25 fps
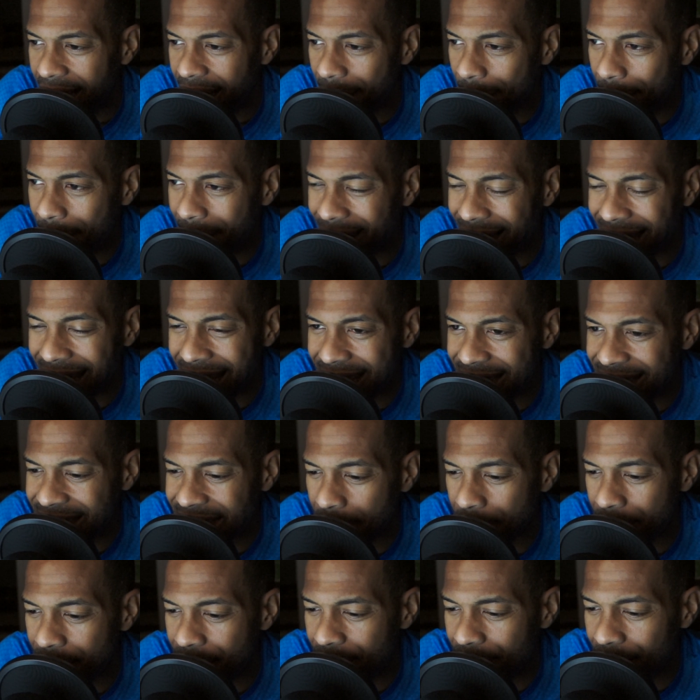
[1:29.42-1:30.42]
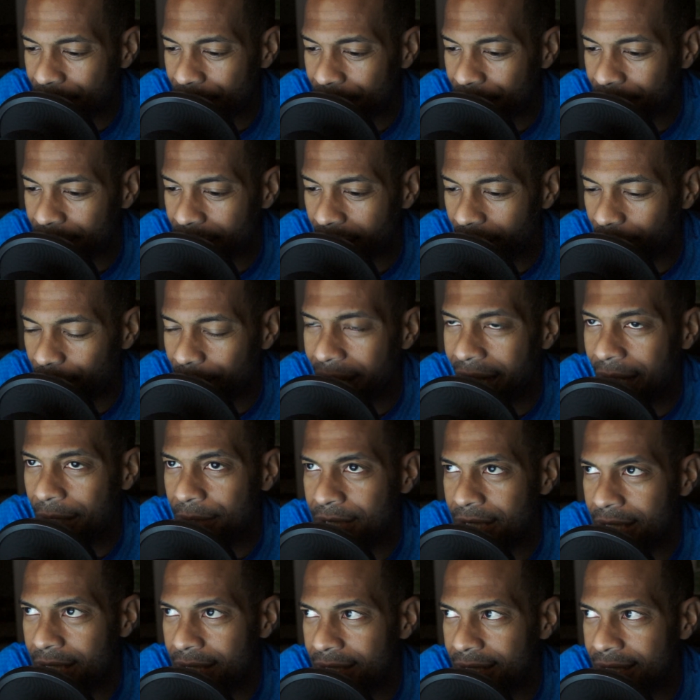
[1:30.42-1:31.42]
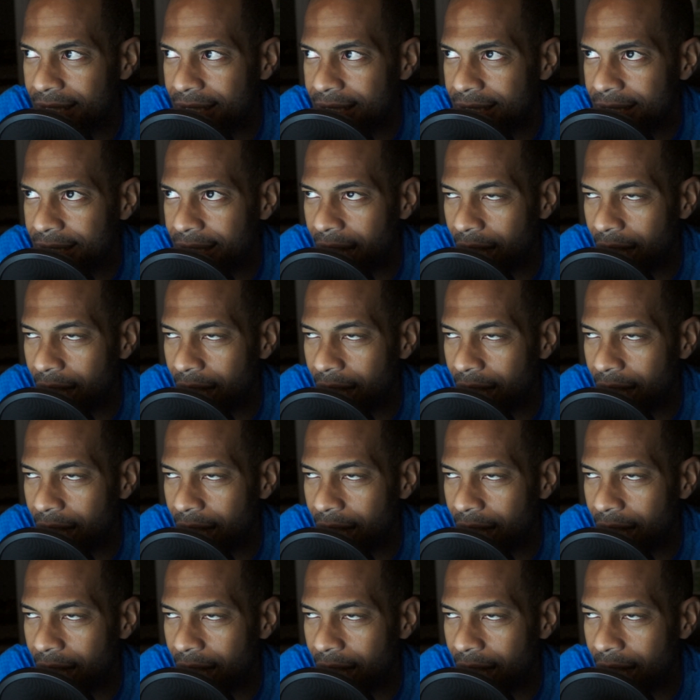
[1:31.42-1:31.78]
My last episode, okay, I'll tell you this.